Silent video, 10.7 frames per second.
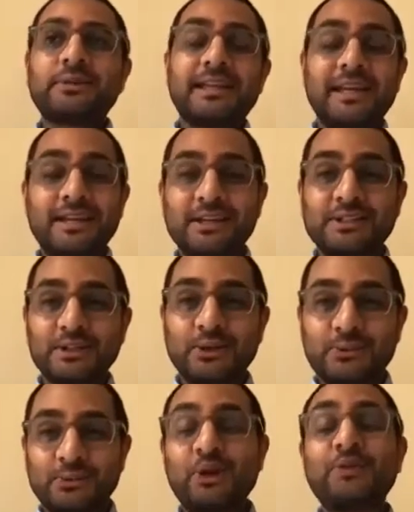10 years ago,
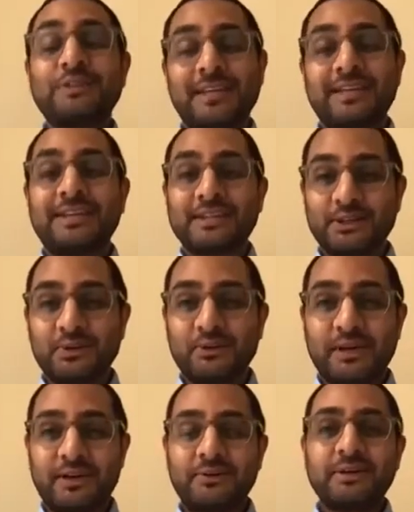or over 10 years ago
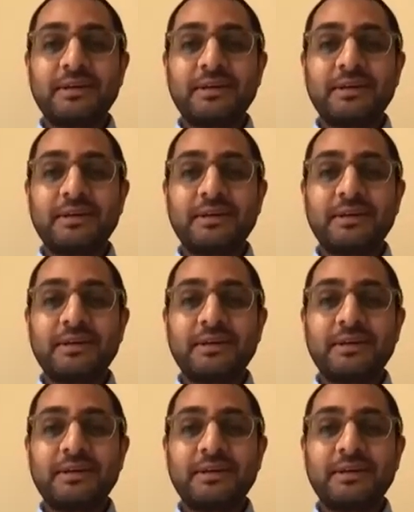now.